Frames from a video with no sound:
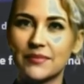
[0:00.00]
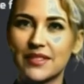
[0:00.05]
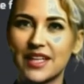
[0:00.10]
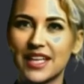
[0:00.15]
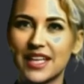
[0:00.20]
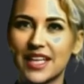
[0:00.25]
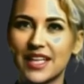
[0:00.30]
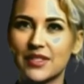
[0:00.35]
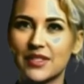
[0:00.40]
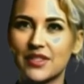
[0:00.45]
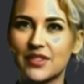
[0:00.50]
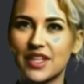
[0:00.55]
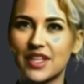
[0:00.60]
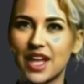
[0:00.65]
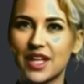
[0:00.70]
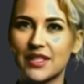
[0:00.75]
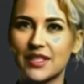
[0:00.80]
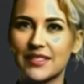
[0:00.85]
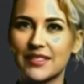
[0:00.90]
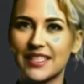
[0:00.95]
Another
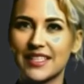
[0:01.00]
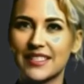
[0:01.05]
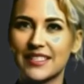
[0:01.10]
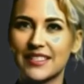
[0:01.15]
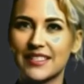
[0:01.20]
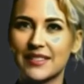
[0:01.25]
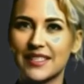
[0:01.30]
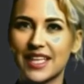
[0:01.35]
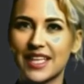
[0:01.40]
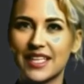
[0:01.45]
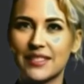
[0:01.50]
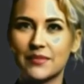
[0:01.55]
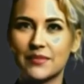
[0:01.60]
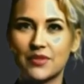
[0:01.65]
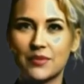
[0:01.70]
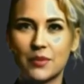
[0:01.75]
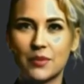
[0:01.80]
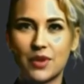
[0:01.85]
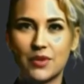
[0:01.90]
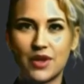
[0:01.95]
challenge is the need
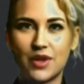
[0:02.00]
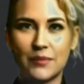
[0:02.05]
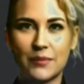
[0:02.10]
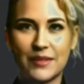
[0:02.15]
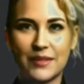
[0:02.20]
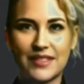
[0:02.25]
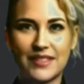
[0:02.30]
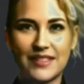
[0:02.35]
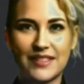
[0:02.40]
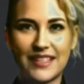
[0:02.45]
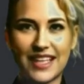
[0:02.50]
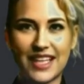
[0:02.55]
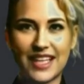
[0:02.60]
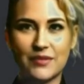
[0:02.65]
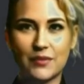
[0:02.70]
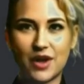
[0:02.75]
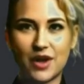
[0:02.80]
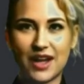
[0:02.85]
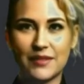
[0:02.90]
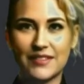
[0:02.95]
for more robust data
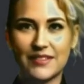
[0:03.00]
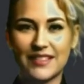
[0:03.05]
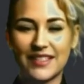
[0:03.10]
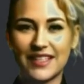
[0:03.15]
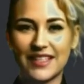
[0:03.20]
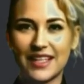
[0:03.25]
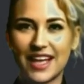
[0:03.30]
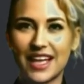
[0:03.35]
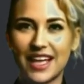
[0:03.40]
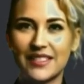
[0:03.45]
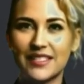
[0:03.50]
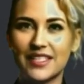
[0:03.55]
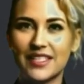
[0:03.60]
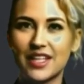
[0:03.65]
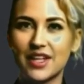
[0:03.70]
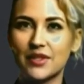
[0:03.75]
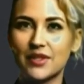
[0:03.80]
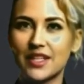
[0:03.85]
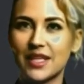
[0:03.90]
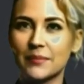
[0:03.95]
privacy and
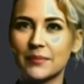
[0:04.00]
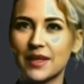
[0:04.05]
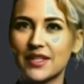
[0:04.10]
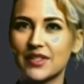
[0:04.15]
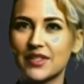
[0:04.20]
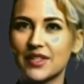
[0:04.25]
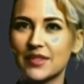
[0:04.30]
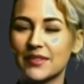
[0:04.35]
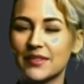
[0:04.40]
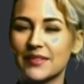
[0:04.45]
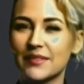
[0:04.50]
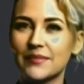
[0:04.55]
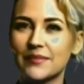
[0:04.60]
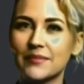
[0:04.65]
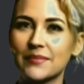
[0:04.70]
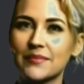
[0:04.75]
security measures.